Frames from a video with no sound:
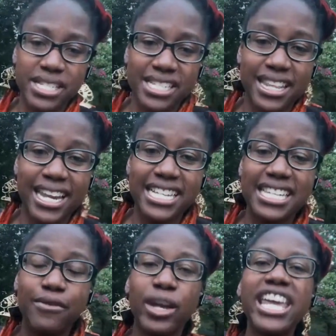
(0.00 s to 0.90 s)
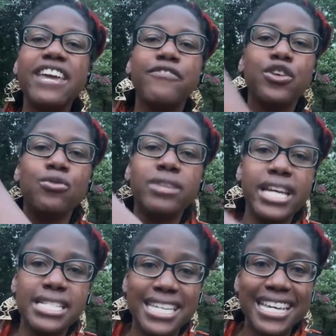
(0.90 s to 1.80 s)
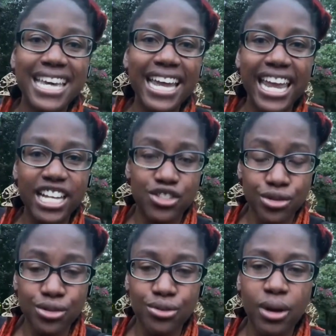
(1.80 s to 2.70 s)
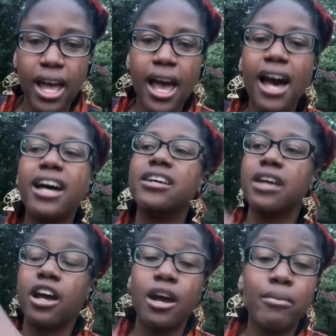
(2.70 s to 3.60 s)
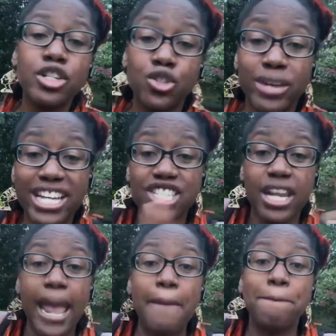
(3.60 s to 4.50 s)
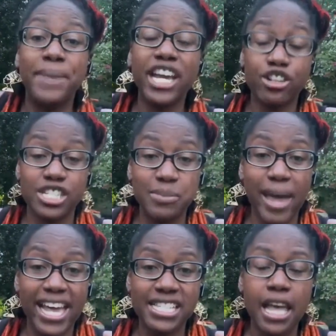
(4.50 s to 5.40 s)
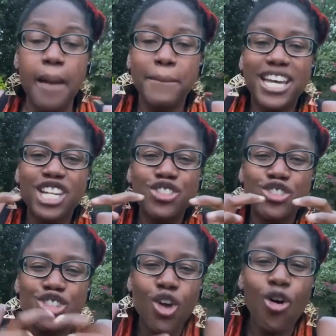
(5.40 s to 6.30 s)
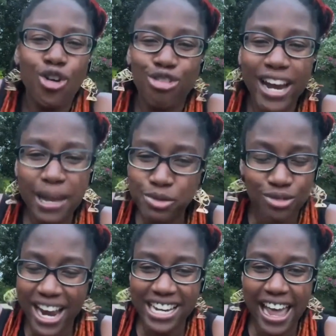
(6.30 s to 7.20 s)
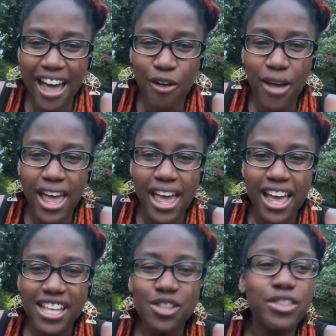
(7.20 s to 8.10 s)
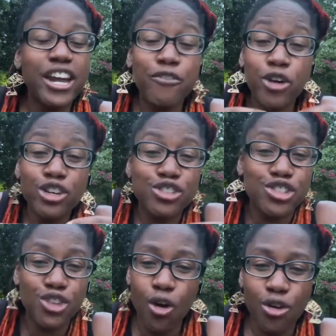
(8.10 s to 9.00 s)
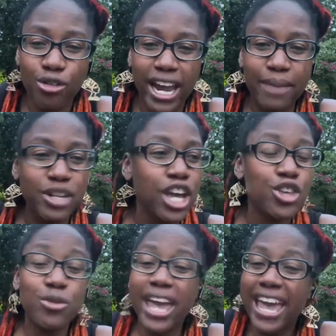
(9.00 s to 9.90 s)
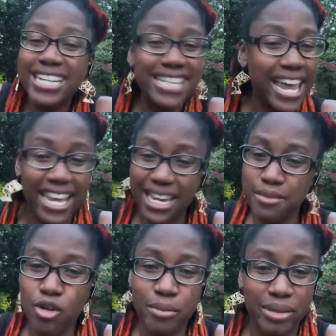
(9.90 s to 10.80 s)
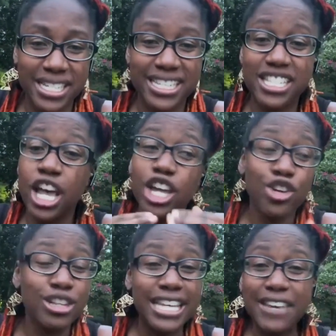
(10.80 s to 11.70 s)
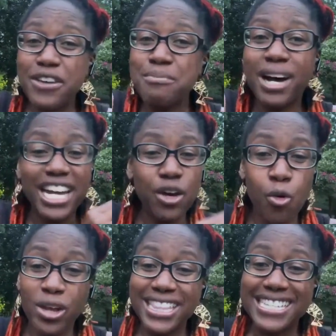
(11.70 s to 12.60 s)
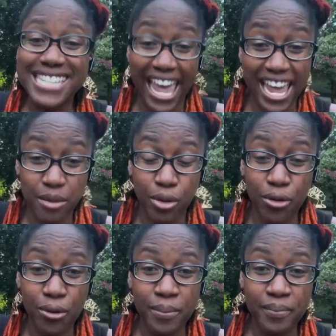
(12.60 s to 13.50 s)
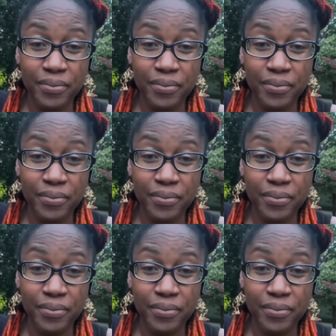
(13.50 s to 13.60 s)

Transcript: business to the next level? If you need to get into a commercial kitchen, a bigger space, because you're so cramped right now, so therefore, you're so cramped, you can't take any more business. You're leaving money on the table,